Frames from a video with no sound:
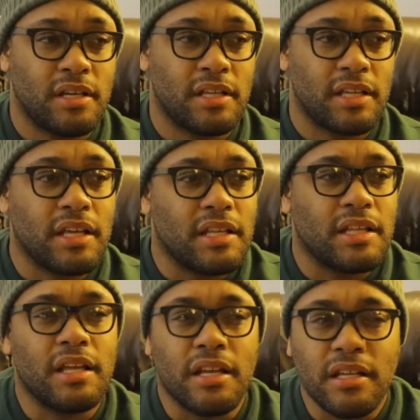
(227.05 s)
It
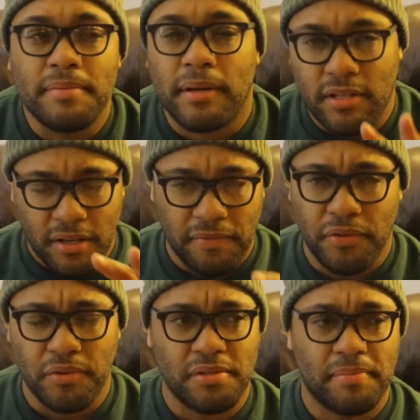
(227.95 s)
is about the
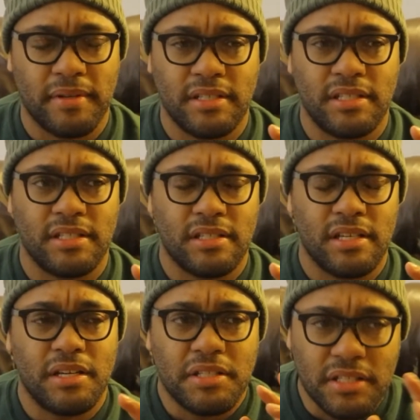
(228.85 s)
influence, but just
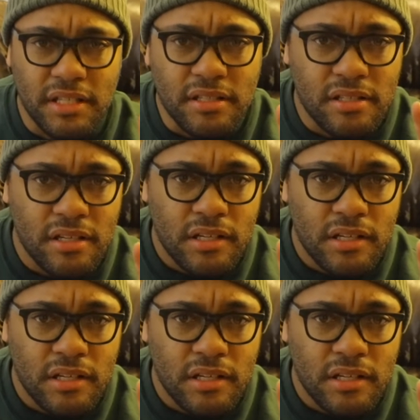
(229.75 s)
in a sense.